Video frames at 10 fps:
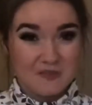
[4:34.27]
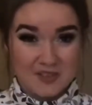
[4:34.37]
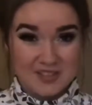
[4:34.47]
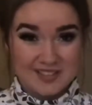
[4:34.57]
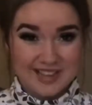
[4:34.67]

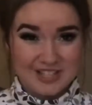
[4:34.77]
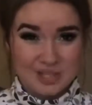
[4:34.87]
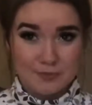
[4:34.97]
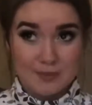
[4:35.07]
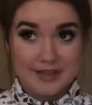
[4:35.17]
feels
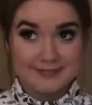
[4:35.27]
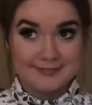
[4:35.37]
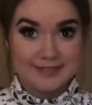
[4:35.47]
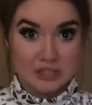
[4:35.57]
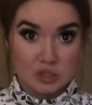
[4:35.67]
sketchy, but
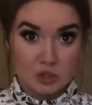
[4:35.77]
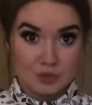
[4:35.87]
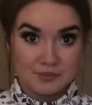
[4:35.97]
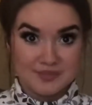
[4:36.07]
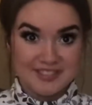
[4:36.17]
it's true.
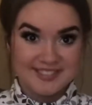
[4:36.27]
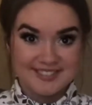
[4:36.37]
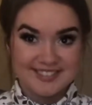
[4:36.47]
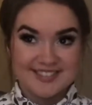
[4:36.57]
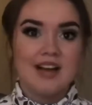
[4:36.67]

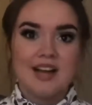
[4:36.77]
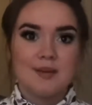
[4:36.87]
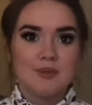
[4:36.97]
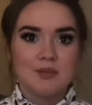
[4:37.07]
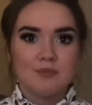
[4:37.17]
I am
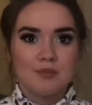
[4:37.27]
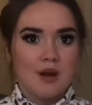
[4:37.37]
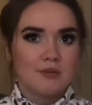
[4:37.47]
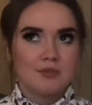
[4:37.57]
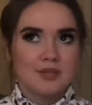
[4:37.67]
in
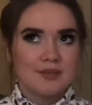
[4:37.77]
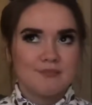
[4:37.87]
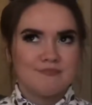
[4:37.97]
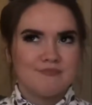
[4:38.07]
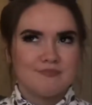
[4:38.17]
probably
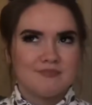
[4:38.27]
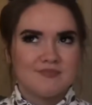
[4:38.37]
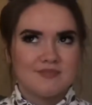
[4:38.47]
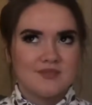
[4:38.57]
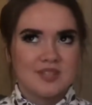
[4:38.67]

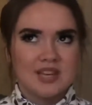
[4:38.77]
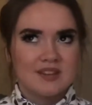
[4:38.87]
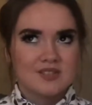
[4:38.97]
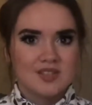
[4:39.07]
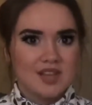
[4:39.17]

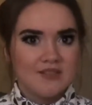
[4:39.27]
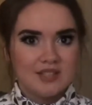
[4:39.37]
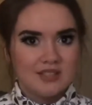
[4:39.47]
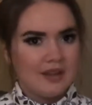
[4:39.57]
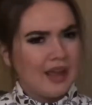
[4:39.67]
6,
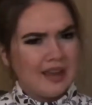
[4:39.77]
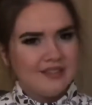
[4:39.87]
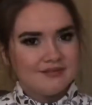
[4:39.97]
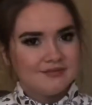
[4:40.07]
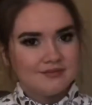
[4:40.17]
7,
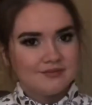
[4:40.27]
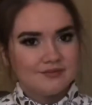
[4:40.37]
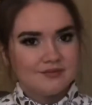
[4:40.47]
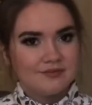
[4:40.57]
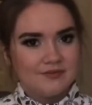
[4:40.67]
8
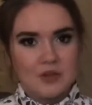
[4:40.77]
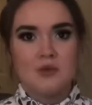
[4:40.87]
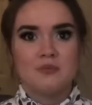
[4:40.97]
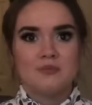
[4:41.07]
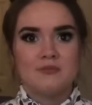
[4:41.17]

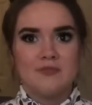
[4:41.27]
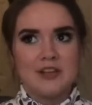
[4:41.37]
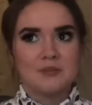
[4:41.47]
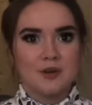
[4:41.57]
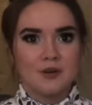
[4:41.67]
film
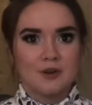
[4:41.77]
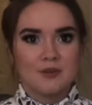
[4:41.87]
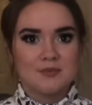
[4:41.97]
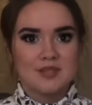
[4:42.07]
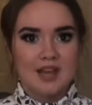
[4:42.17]
Facebook
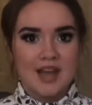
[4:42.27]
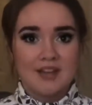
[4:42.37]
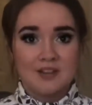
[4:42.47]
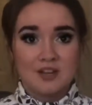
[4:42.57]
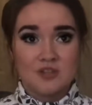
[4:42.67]
groups,
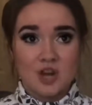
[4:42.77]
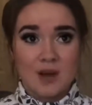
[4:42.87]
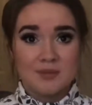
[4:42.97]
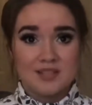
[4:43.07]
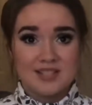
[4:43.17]
and there's
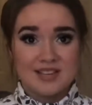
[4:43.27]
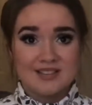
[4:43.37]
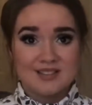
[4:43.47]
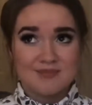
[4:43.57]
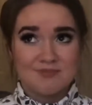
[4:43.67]
job
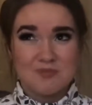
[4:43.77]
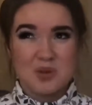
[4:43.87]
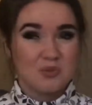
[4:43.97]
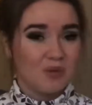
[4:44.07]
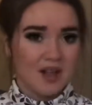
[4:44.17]
listings,
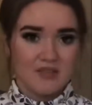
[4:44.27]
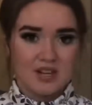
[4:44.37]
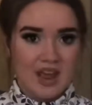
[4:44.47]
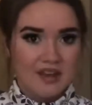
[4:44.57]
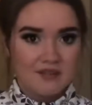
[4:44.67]
multiple every
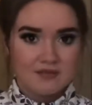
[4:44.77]
day.